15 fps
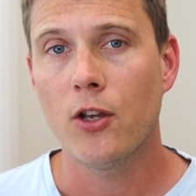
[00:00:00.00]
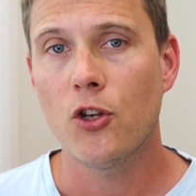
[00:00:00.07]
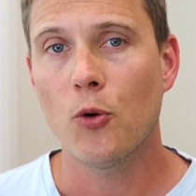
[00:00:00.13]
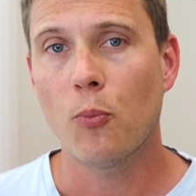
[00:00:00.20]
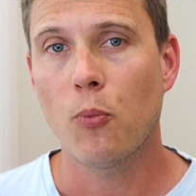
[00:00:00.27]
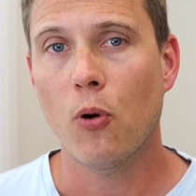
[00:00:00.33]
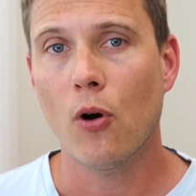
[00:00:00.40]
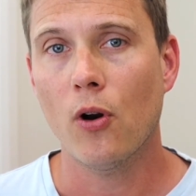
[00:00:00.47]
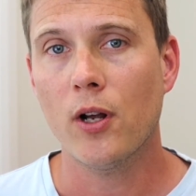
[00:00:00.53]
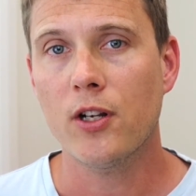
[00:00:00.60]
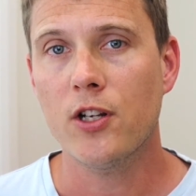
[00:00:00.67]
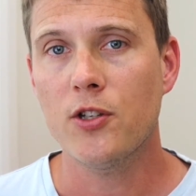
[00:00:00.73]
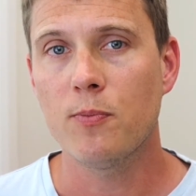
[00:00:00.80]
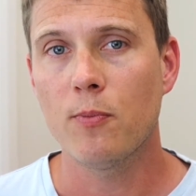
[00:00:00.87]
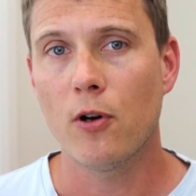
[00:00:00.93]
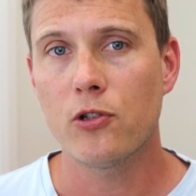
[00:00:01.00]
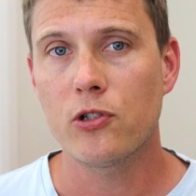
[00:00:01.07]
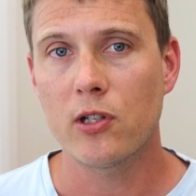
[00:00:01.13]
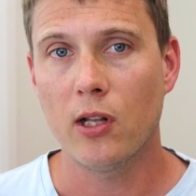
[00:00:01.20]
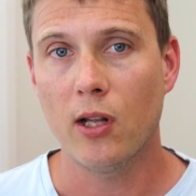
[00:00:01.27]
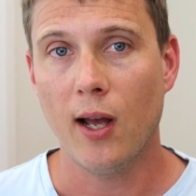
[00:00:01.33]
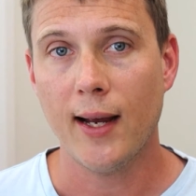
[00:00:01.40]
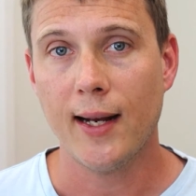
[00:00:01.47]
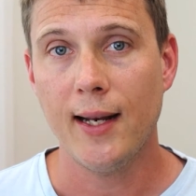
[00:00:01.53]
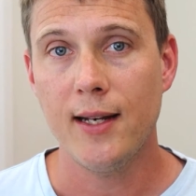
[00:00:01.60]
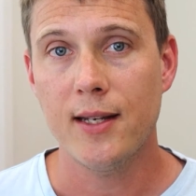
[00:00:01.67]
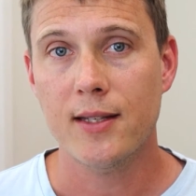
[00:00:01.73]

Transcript: your product is most likely